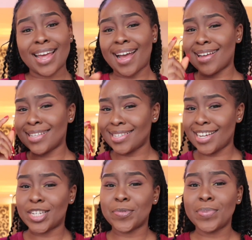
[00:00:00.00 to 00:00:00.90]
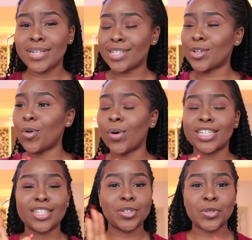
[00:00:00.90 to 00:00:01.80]
Like I said, please go
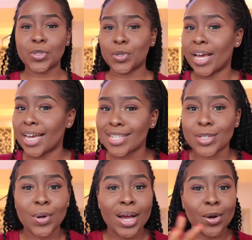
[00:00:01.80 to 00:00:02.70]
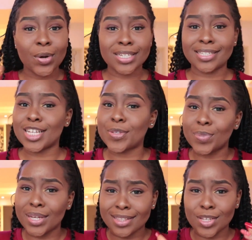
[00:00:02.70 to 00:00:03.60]
watch the news, you guys. You cannot
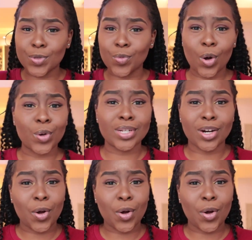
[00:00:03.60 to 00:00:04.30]
just be in this world